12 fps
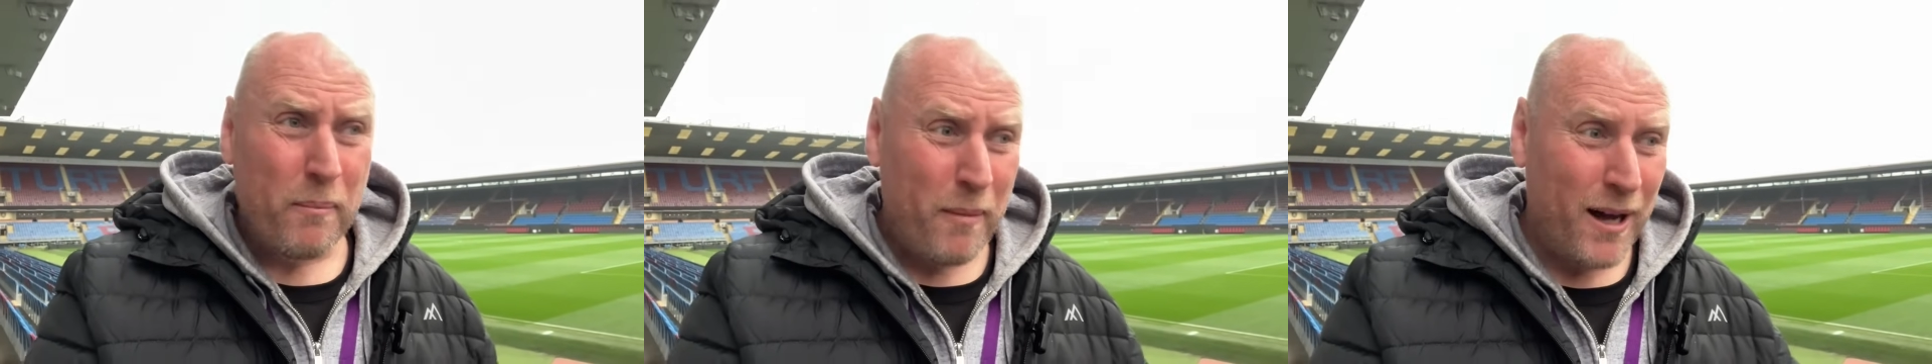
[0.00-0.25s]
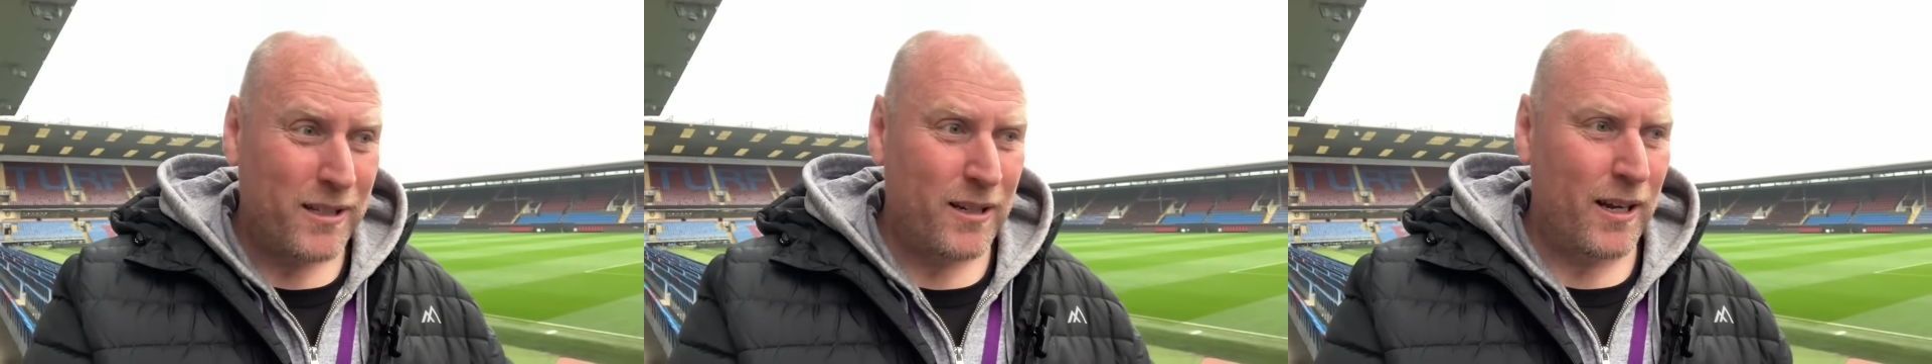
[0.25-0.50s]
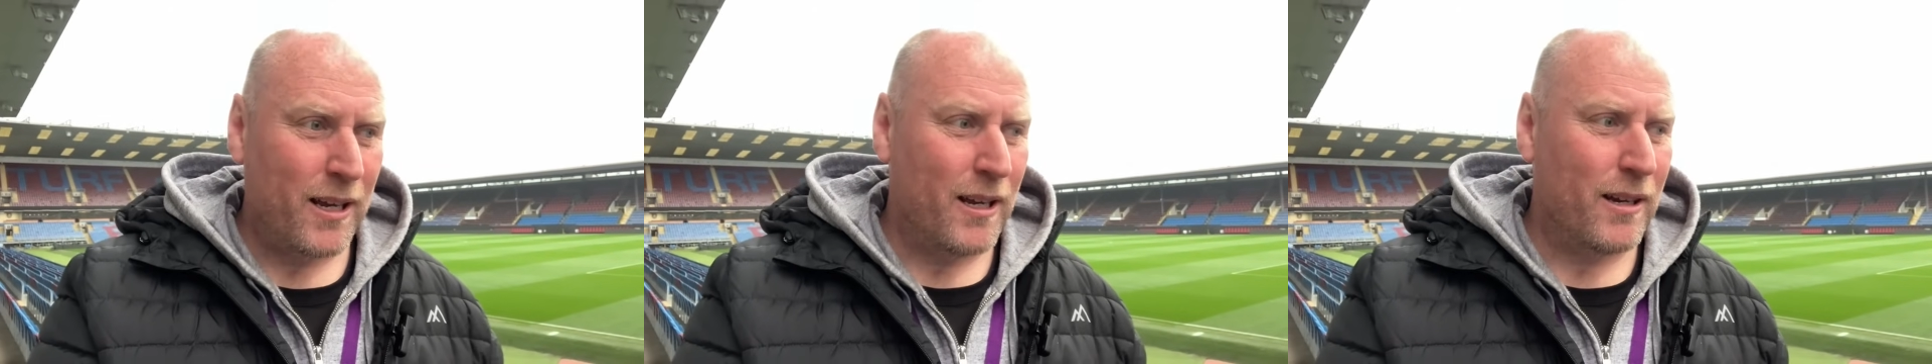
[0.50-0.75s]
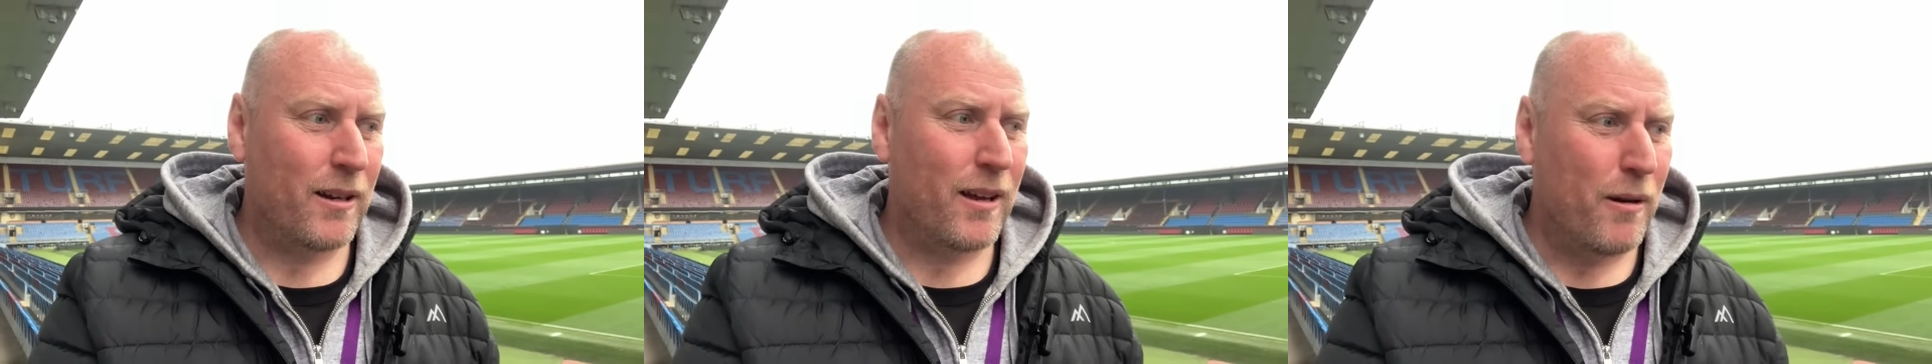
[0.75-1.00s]
Man
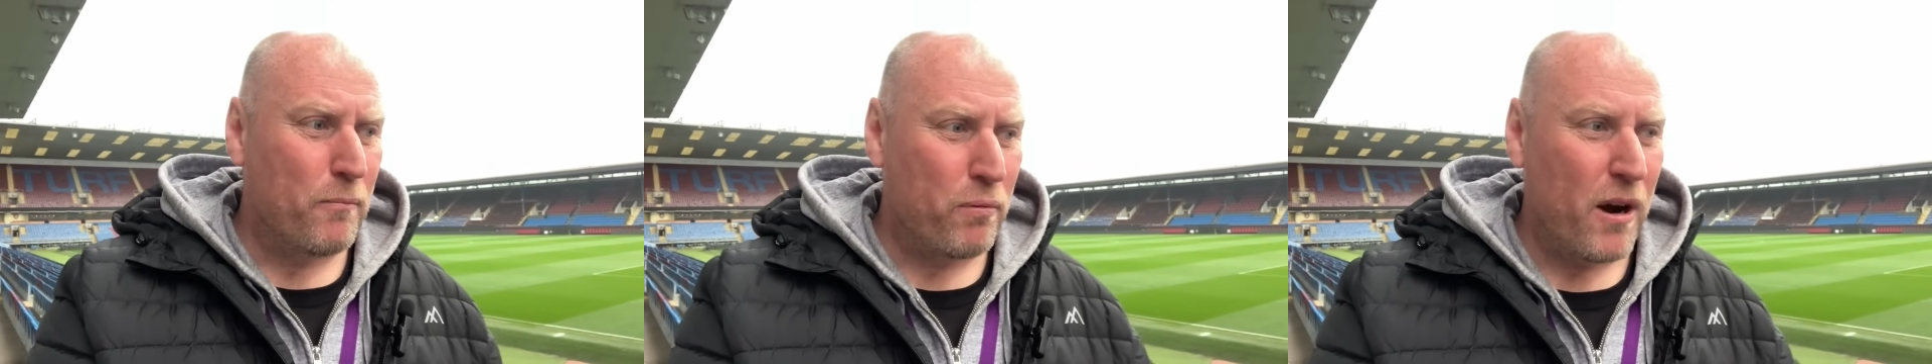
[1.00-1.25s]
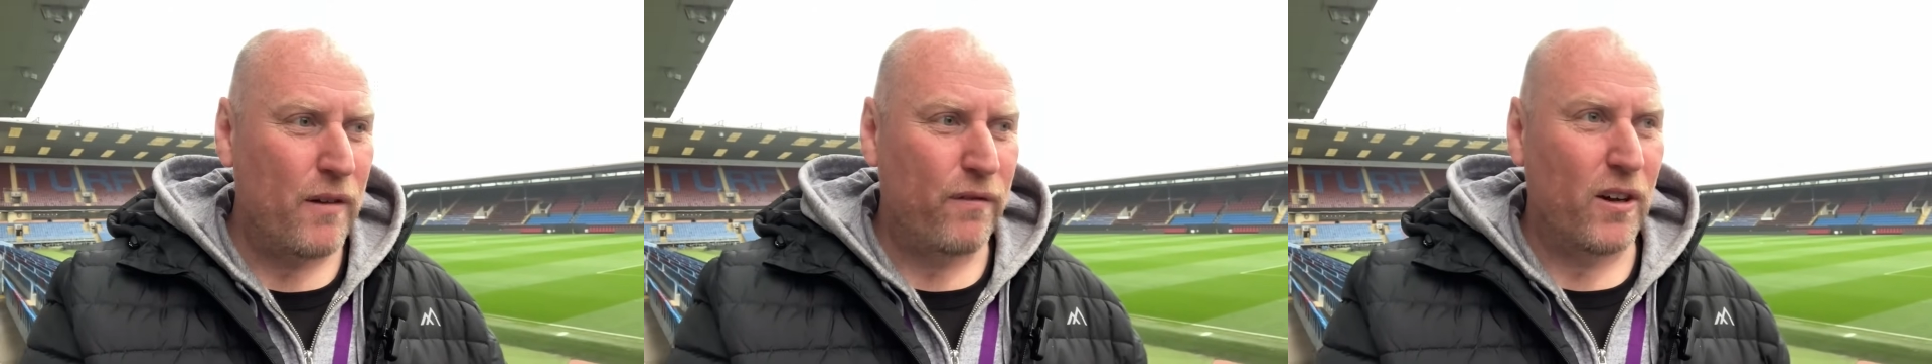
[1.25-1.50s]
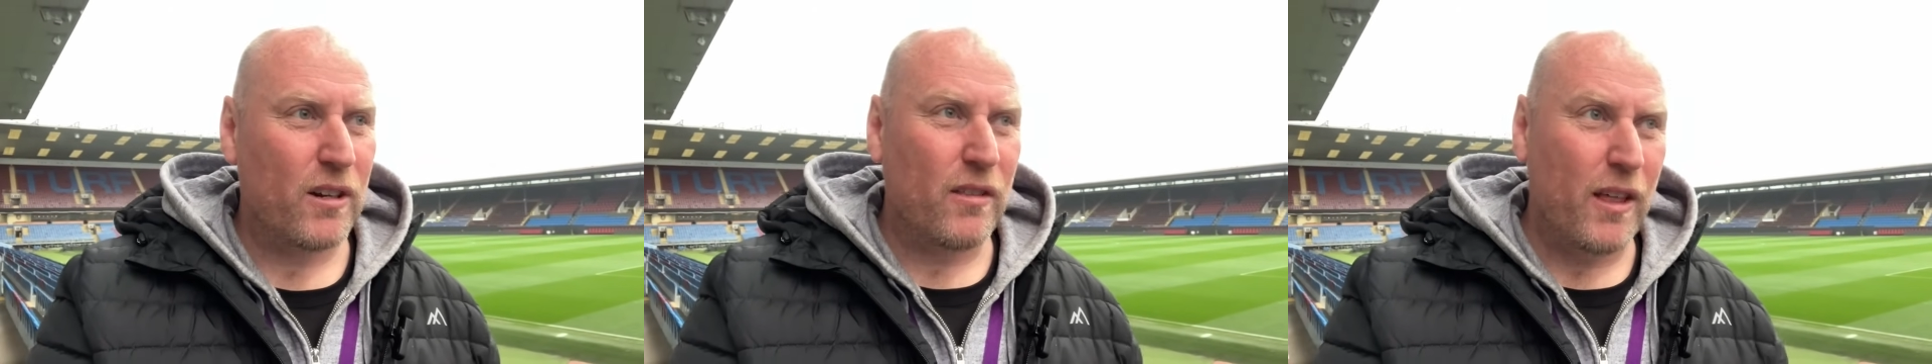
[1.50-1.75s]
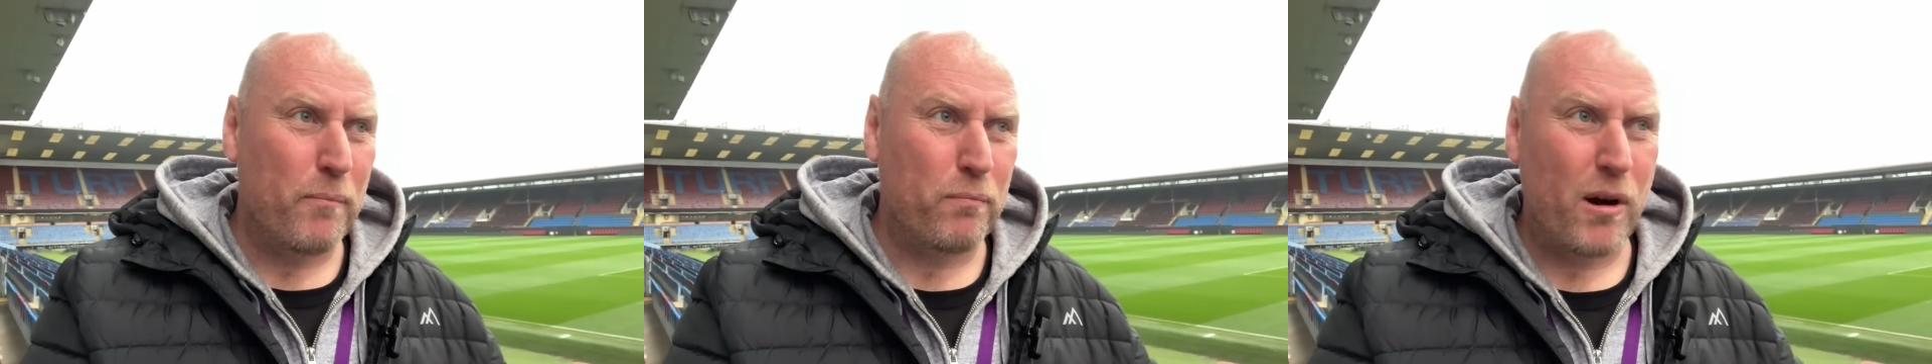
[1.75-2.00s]
United and Brentford,
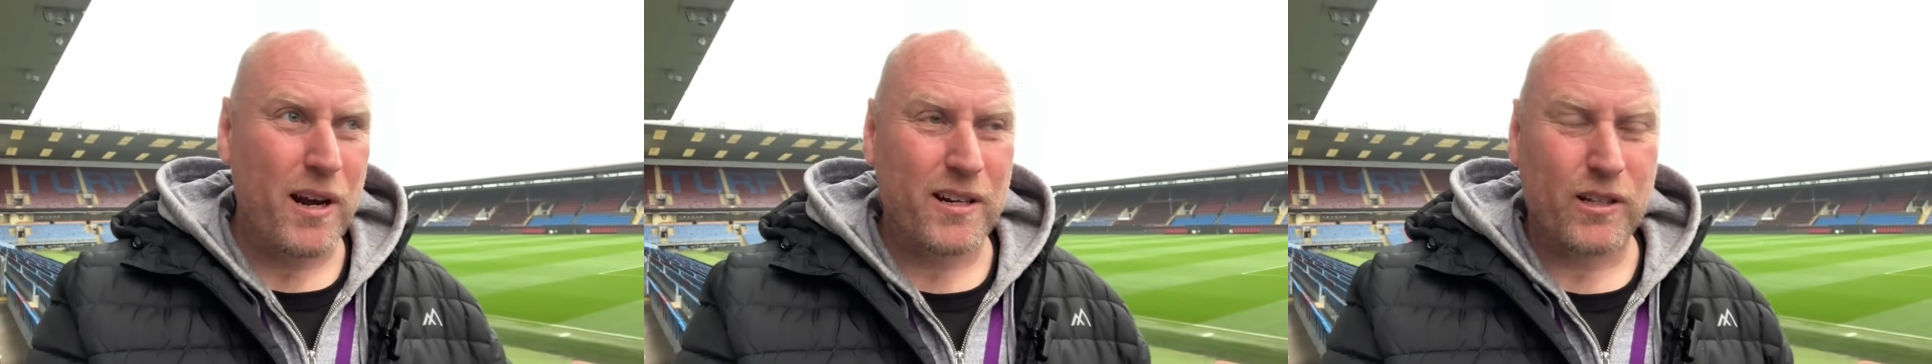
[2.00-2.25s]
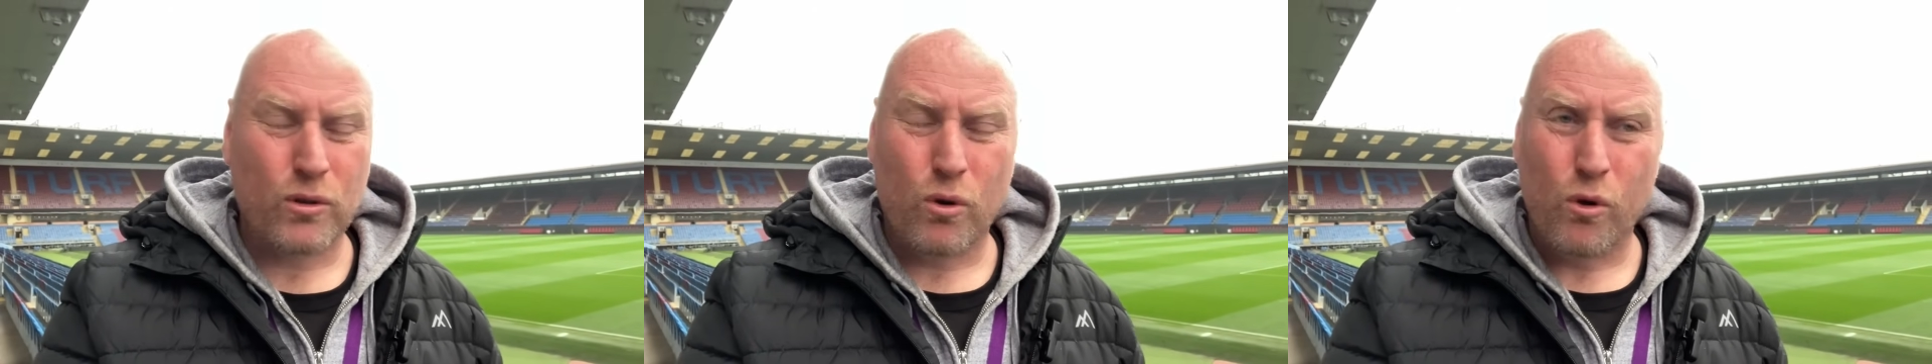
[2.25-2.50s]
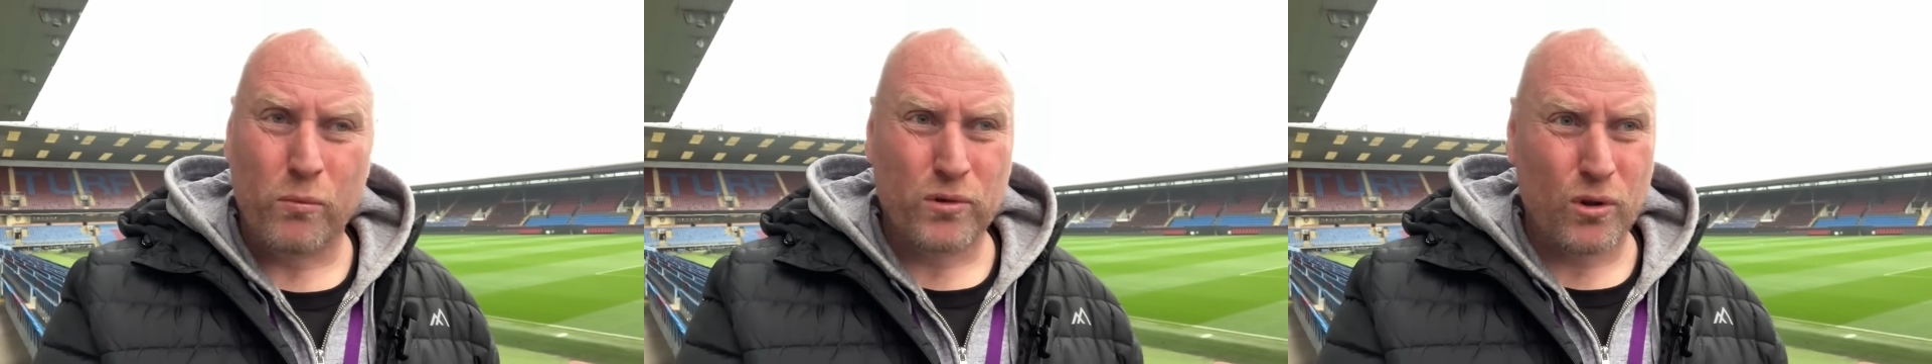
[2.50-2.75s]
and then Brighton at home.